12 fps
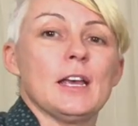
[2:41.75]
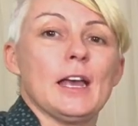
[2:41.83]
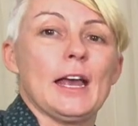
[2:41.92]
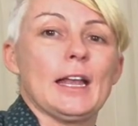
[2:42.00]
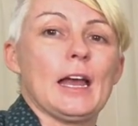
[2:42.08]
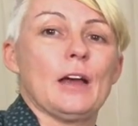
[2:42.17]

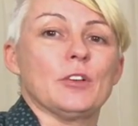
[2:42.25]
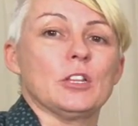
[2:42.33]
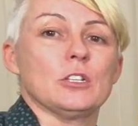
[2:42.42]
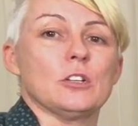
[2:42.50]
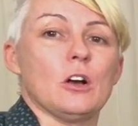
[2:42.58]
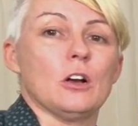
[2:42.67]
and having
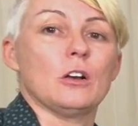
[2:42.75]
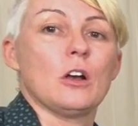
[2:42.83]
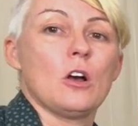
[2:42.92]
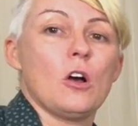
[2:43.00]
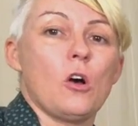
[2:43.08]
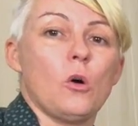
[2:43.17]
the dog
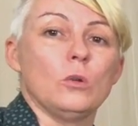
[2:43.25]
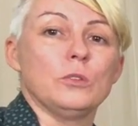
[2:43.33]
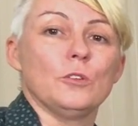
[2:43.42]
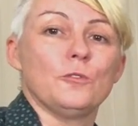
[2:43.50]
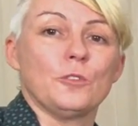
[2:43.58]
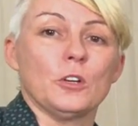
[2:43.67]
hold
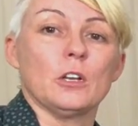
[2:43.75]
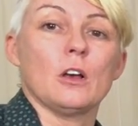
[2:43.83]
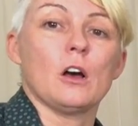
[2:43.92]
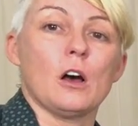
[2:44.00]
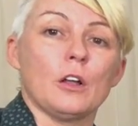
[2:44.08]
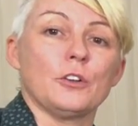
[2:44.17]
the foot
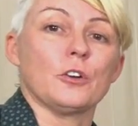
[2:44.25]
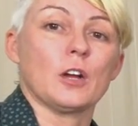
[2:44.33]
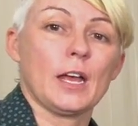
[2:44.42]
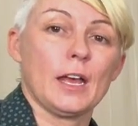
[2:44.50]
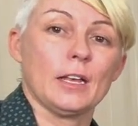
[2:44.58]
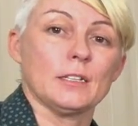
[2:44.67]
on your
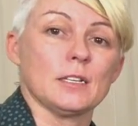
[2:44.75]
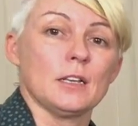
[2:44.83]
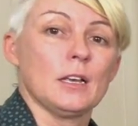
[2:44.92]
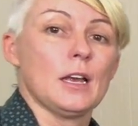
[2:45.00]
hand.